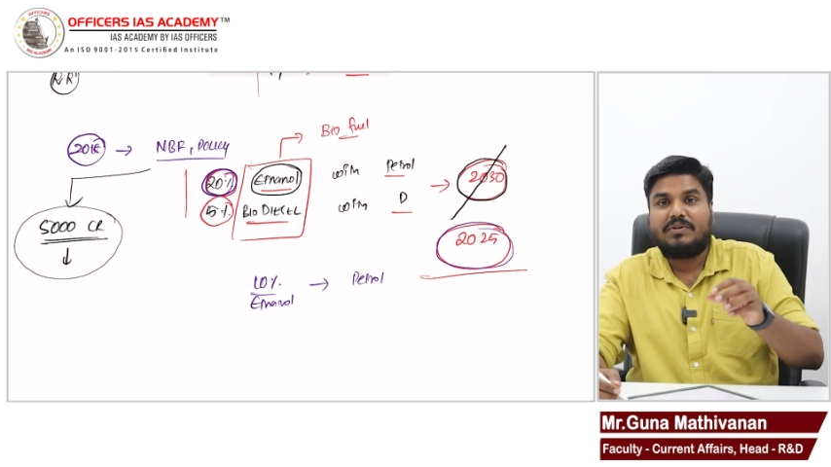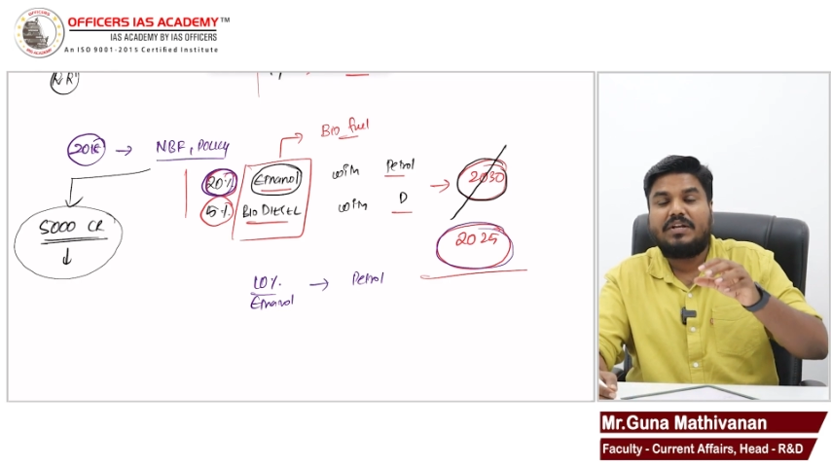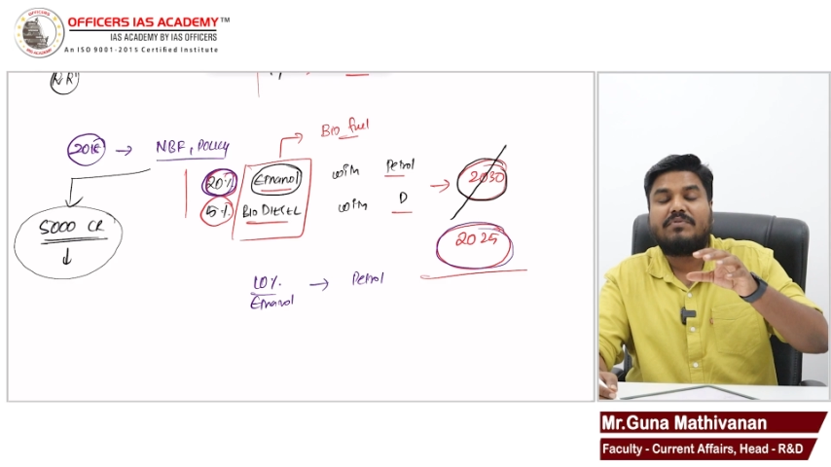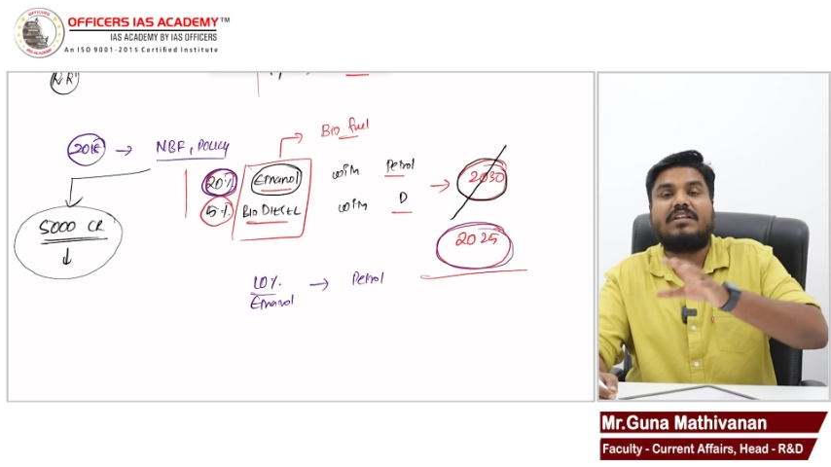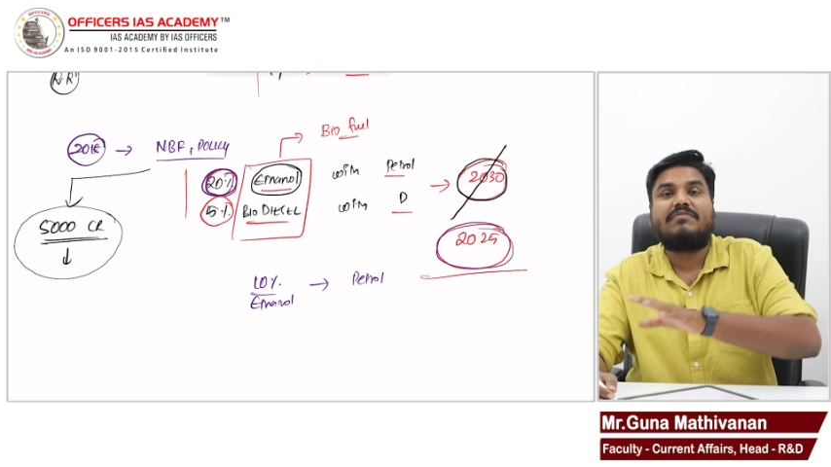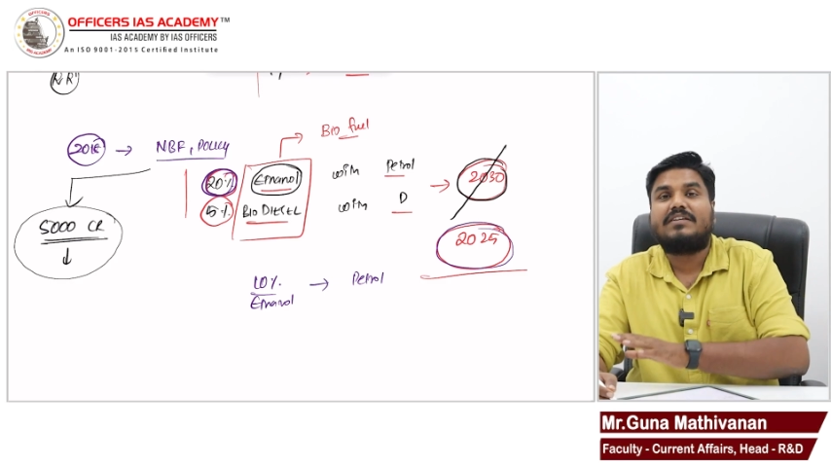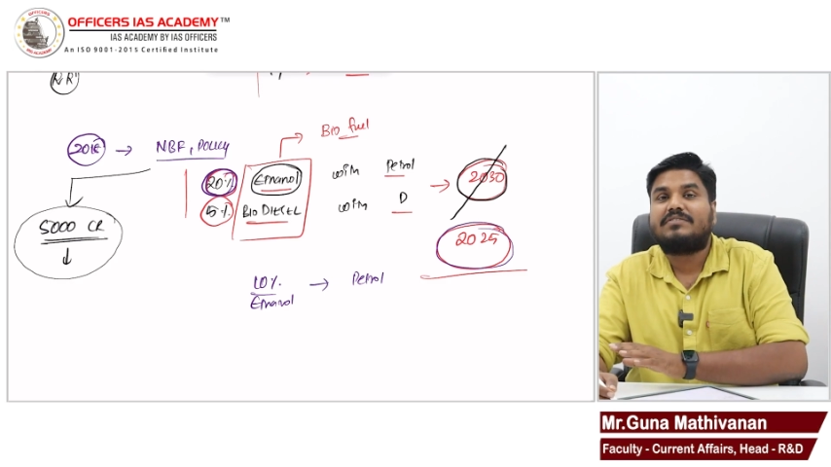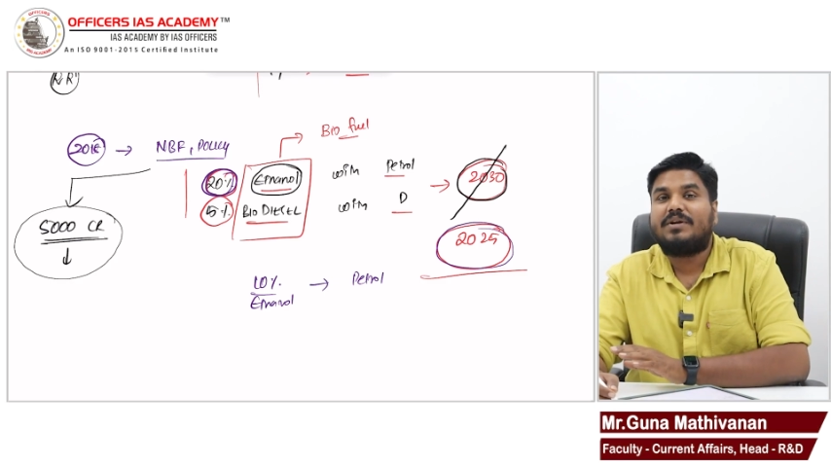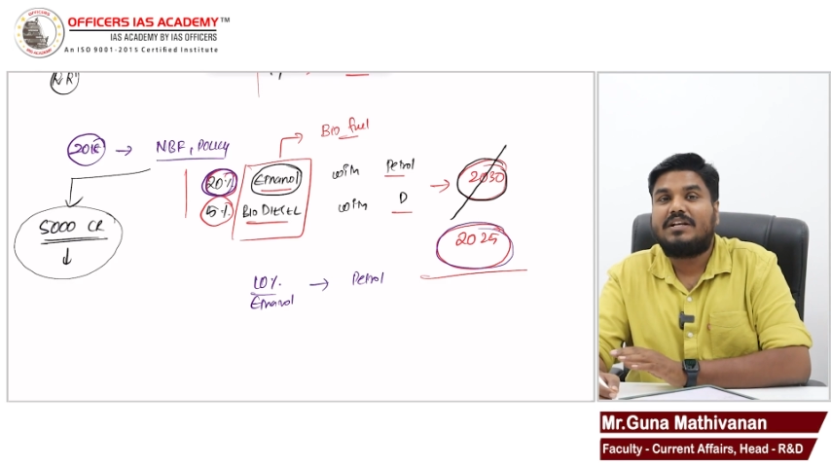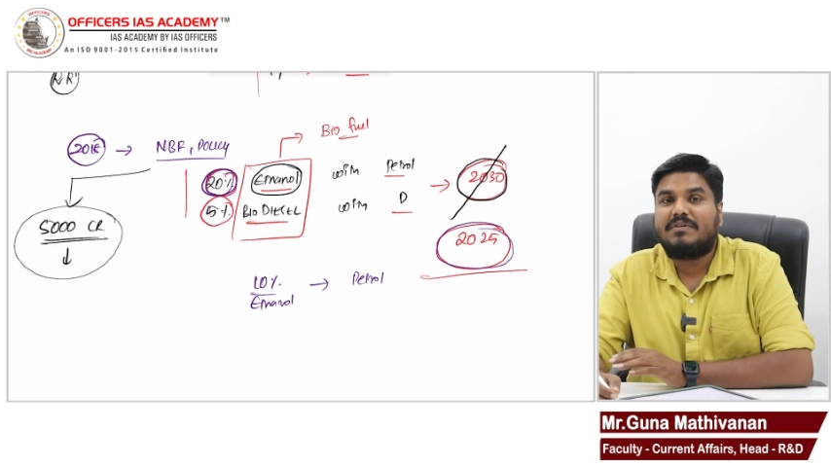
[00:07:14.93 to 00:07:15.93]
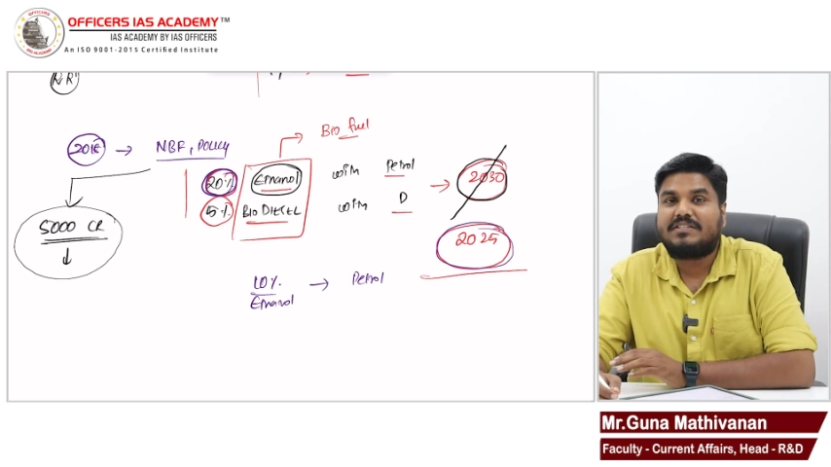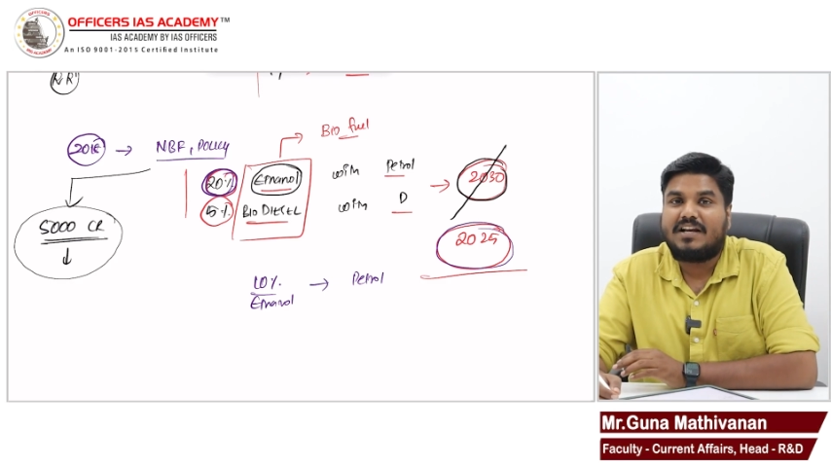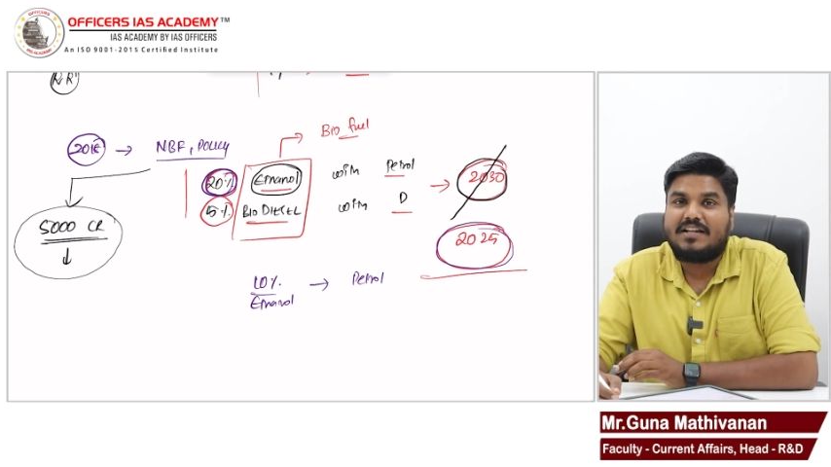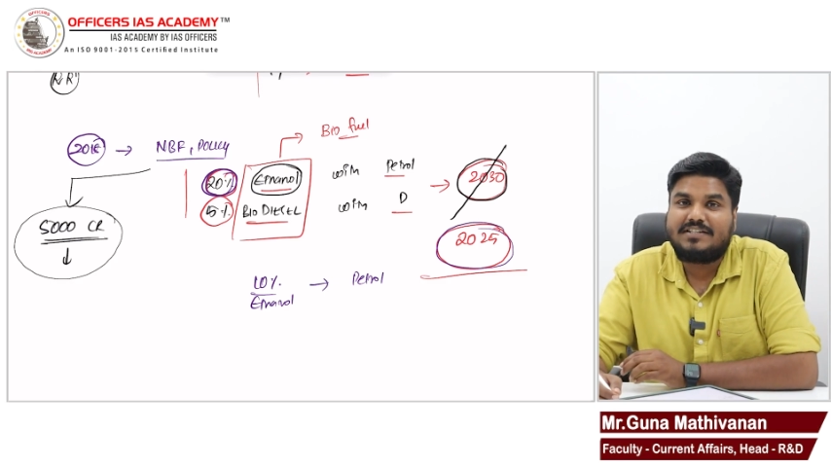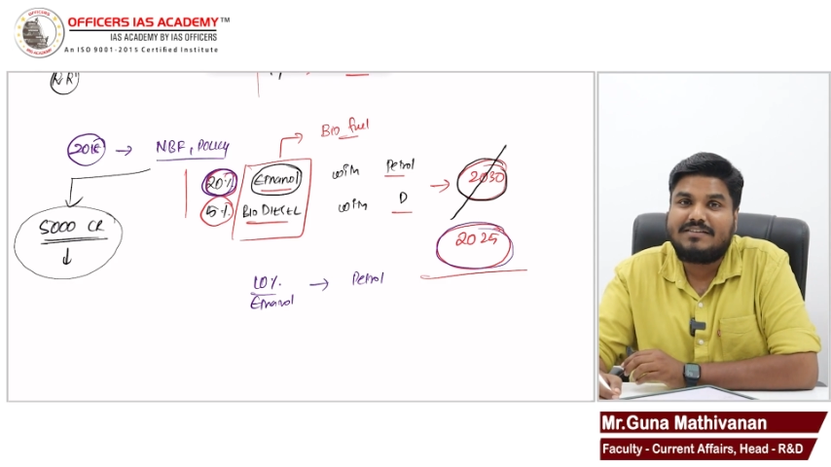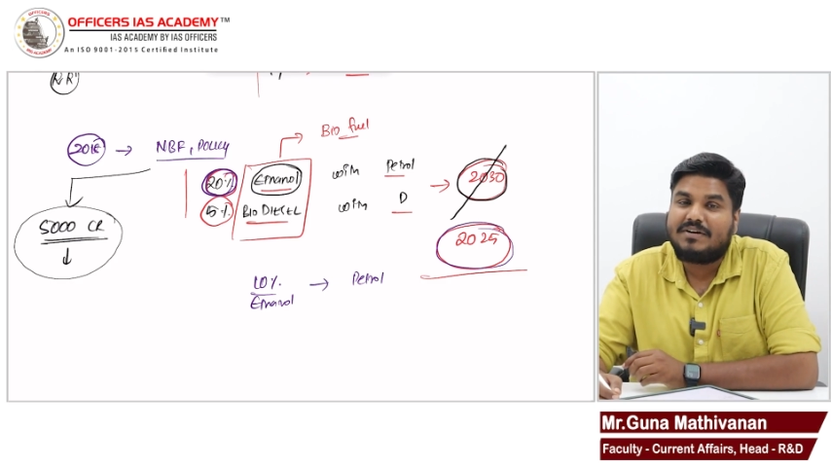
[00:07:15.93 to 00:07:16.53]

2025 is going to be challenging,